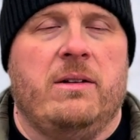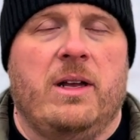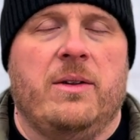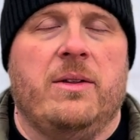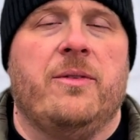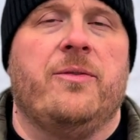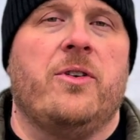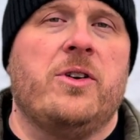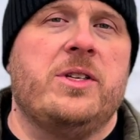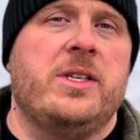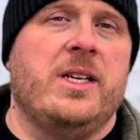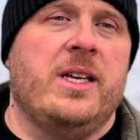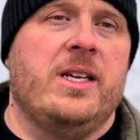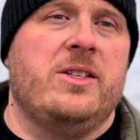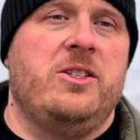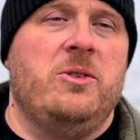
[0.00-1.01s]
Now, the first
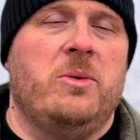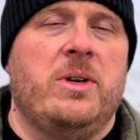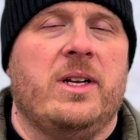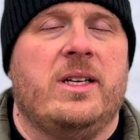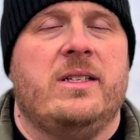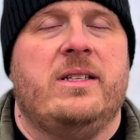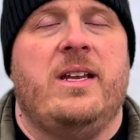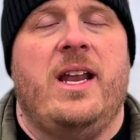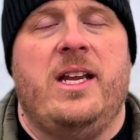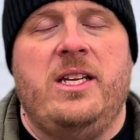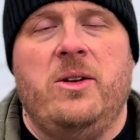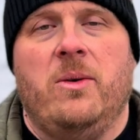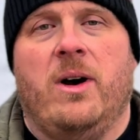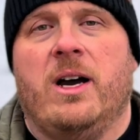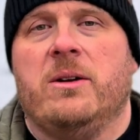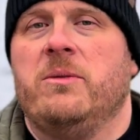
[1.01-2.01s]
thing is you want to
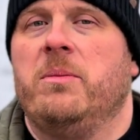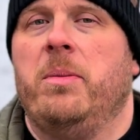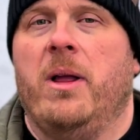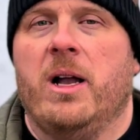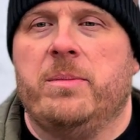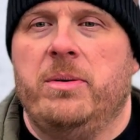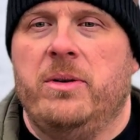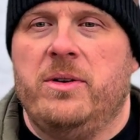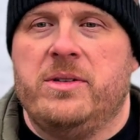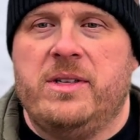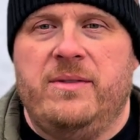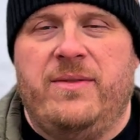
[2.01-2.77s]
continue on with blog posts.